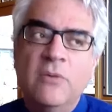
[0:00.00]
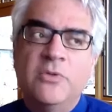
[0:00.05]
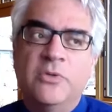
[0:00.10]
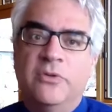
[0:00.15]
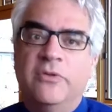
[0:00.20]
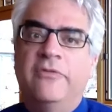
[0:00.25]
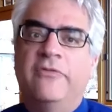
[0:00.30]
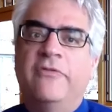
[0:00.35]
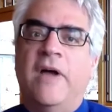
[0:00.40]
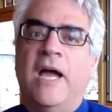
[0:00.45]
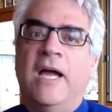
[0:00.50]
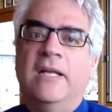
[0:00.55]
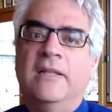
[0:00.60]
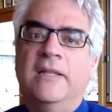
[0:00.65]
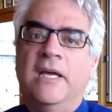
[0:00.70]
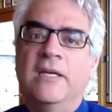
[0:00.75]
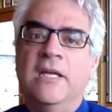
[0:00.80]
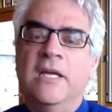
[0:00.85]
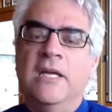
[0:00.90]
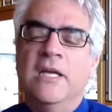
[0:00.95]
with the fact
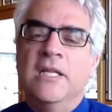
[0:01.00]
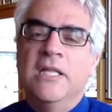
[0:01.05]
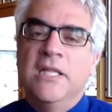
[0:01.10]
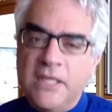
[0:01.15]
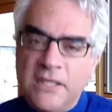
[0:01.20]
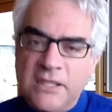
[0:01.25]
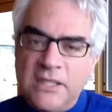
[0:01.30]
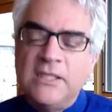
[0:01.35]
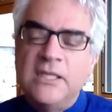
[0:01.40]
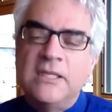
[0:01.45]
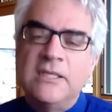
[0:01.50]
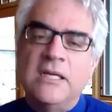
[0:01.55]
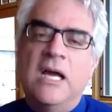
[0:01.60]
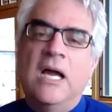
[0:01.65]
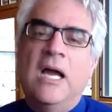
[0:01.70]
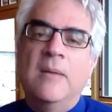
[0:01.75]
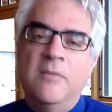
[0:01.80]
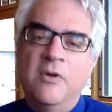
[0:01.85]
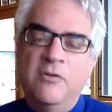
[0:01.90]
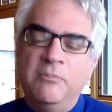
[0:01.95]
that this is a
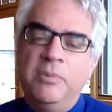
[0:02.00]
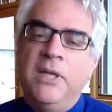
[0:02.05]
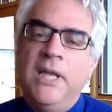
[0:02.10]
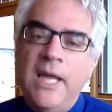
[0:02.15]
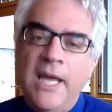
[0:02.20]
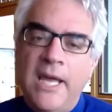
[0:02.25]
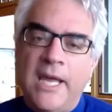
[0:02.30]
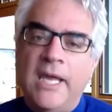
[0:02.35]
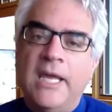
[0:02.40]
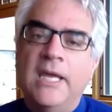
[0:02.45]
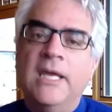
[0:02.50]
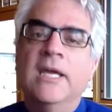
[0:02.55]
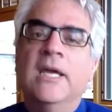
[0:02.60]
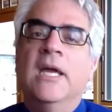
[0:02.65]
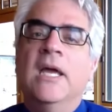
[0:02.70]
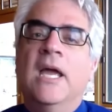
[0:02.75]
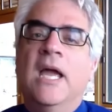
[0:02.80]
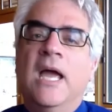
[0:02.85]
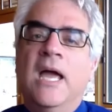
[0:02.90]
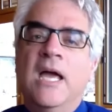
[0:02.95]
time of plague,
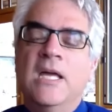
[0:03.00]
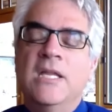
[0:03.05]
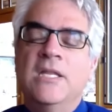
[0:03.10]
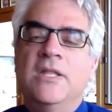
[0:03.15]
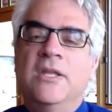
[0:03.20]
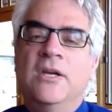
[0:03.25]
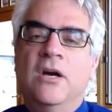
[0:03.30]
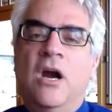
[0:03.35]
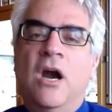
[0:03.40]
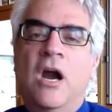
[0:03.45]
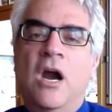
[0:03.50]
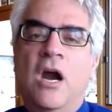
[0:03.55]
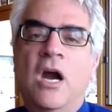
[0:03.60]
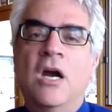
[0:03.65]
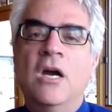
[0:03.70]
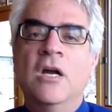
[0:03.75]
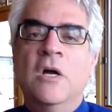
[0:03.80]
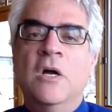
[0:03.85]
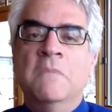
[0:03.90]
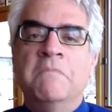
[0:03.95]
and there
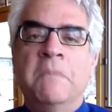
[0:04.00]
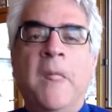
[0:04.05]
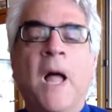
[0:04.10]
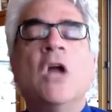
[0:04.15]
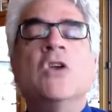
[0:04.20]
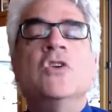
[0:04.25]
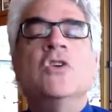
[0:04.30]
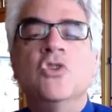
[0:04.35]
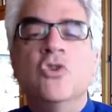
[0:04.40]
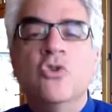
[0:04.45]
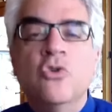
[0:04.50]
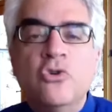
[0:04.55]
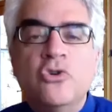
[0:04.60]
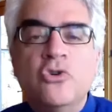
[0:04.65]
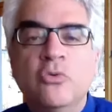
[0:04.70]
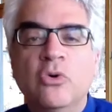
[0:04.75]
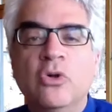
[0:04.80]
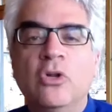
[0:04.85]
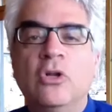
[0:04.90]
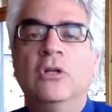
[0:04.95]
are
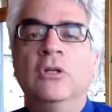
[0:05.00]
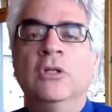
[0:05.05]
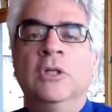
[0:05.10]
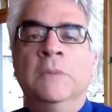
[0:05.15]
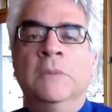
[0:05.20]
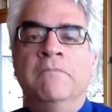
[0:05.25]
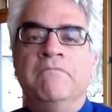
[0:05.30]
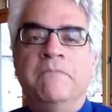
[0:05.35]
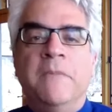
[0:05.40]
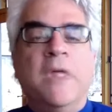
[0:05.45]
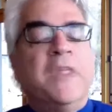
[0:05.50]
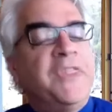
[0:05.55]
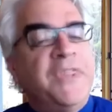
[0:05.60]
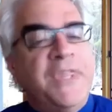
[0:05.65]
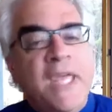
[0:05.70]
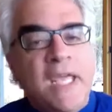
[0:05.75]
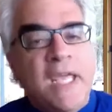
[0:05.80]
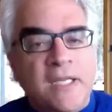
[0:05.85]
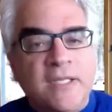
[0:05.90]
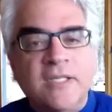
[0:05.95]
unusual
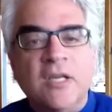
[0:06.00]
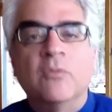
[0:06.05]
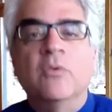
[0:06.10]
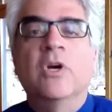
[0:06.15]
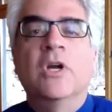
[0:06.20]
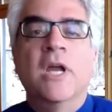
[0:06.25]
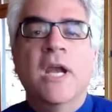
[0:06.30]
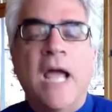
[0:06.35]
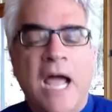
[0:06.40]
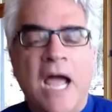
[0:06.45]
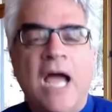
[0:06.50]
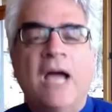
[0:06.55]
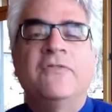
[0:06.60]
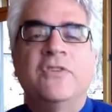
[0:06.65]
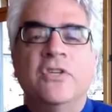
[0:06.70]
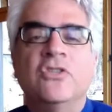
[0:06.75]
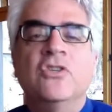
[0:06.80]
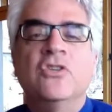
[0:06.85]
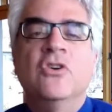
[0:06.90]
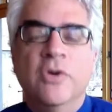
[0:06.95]
things that we're going to have to
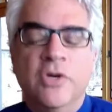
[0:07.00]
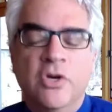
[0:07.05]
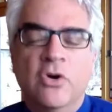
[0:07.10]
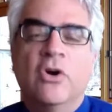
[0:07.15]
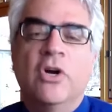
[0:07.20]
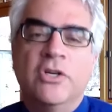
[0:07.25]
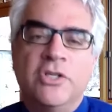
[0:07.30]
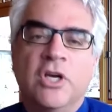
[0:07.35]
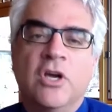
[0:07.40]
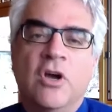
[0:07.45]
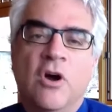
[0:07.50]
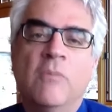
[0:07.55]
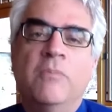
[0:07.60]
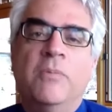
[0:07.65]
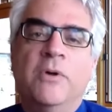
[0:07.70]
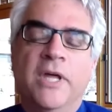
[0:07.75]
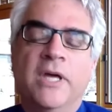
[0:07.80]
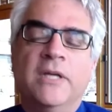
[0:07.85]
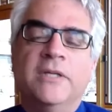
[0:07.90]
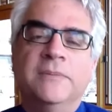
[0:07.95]
do in order to cope
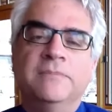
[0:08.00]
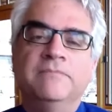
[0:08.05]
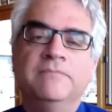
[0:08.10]
with it.